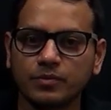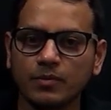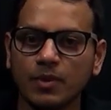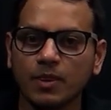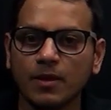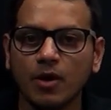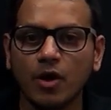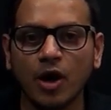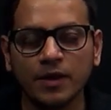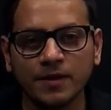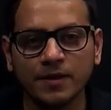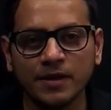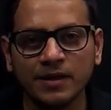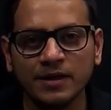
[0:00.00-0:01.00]
on the
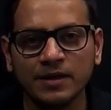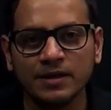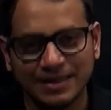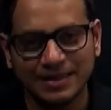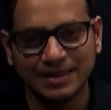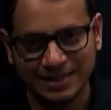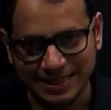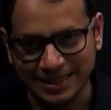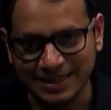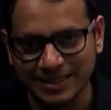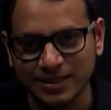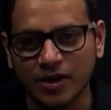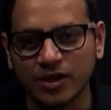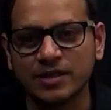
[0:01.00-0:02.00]

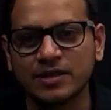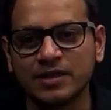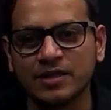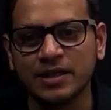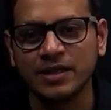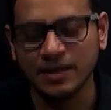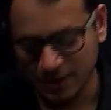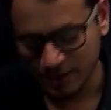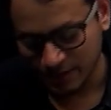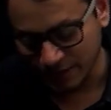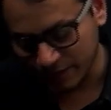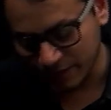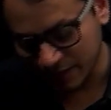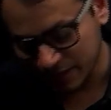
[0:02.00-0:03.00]
three rivers, that